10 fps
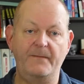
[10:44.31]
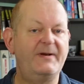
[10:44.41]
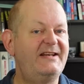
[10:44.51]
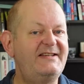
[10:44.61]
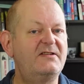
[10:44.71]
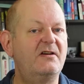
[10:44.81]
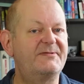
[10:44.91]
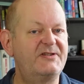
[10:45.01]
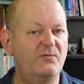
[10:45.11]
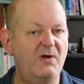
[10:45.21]
But it is an
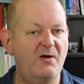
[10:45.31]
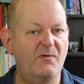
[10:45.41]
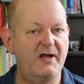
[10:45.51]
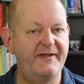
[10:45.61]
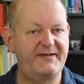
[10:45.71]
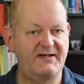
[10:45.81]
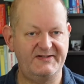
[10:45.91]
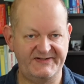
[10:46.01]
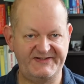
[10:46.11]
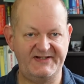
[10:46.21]
option well worth
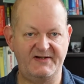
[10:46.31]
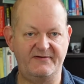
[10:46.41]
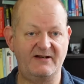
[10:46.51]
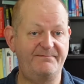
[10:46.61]
considering.